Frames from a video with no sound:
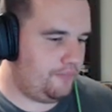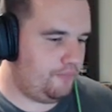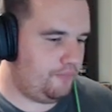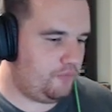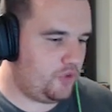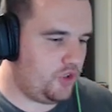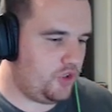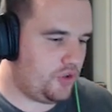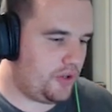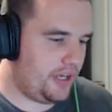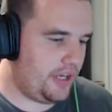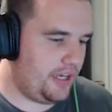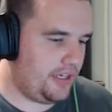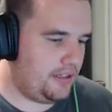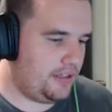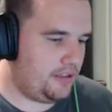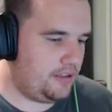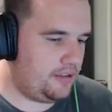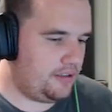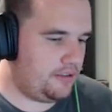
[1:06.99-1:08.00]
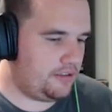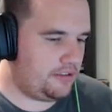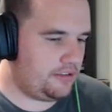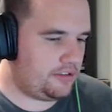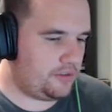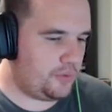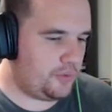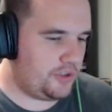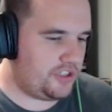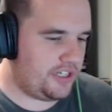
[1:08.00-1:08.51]
You can
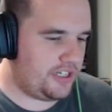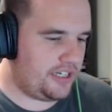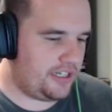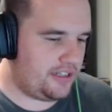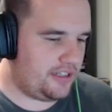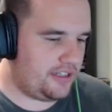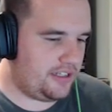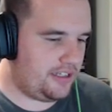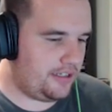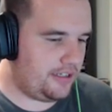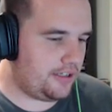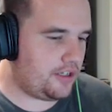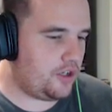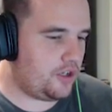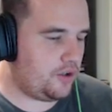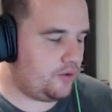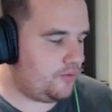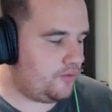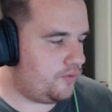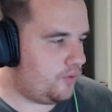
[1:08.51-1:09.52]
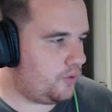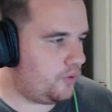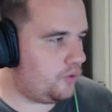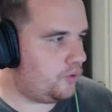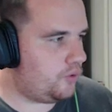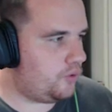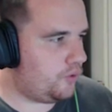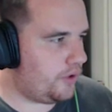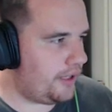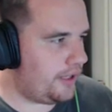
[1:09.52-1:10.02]
switch out the gold for
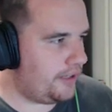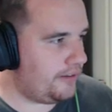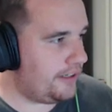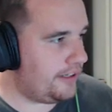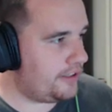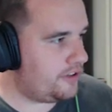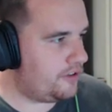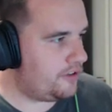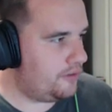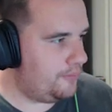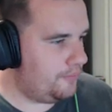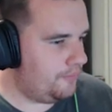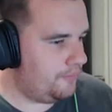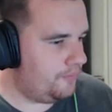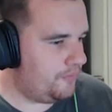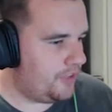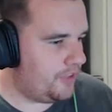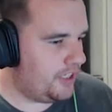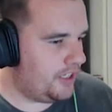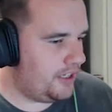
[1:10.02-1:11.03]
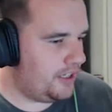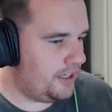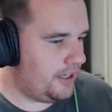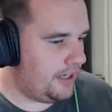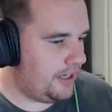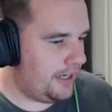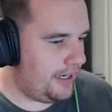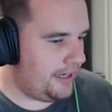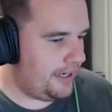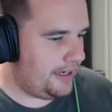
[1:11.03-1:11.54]
electrum
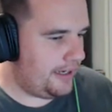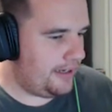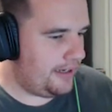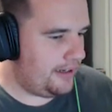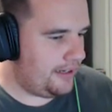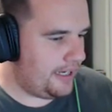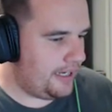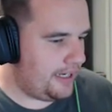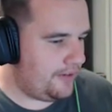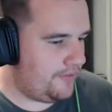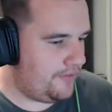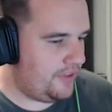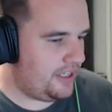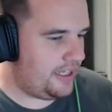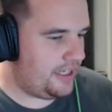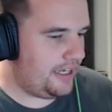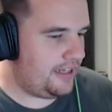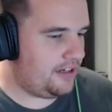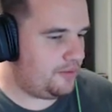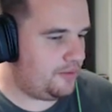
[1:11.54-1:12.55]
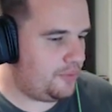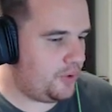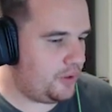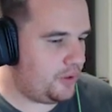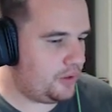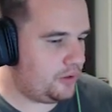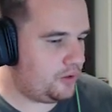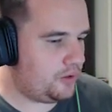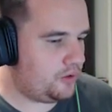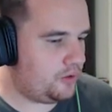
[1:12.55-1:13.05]
and have the ender
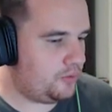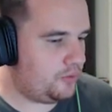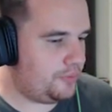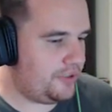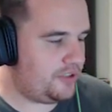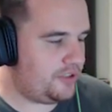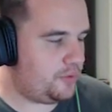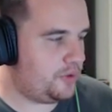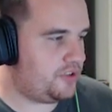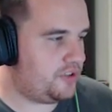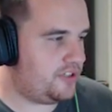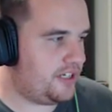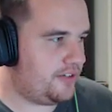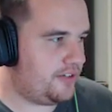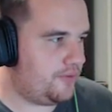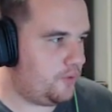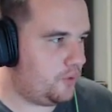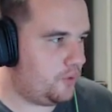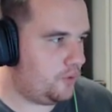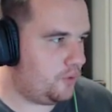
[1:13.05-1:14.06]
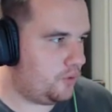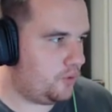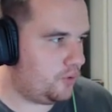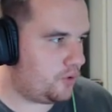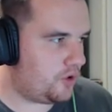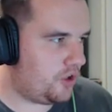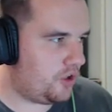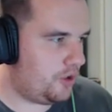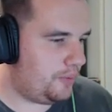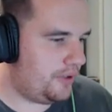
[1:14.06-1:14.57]
pearl be switched out for
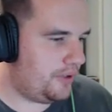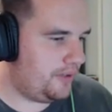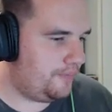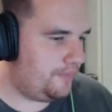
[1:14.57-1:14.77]
copper